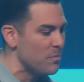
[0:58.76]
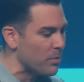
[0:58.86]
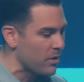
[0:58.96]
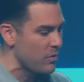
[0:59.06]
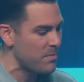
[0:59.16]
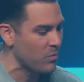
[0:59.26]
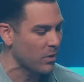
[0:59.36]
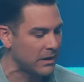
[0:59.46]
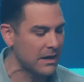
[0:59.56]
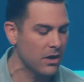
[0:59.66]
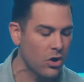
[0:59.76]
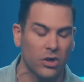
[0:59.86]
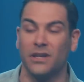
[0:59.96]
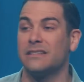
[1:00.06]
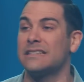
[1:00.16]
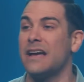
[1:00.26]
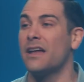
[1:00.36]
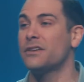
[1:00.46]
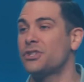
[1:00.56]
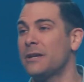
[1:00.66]
book we've been working on called
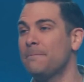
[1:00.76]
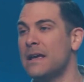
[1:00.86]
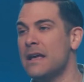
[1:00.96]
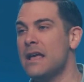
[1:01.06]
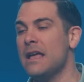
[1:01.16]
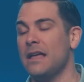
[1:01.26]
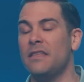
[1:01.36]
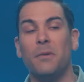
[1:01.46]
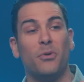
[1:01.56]
Astonishing. And in the